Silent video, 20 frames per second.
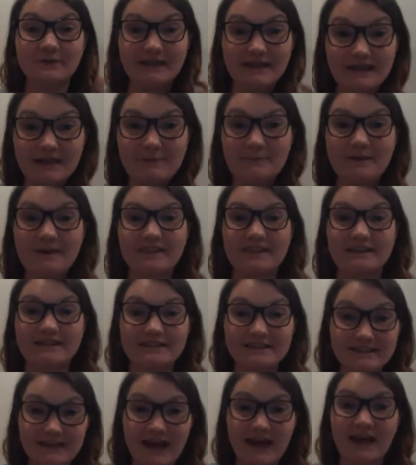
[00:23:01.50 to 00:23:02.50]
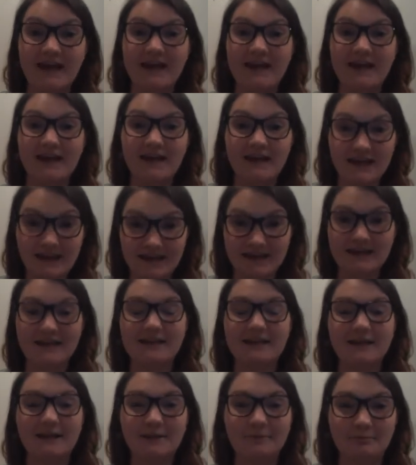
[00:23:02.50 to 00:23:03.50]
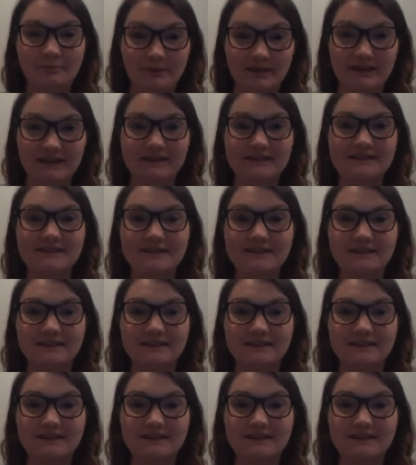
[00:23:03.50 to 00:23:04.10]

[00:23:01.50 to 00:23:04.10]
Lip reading: be keeping the steady beat.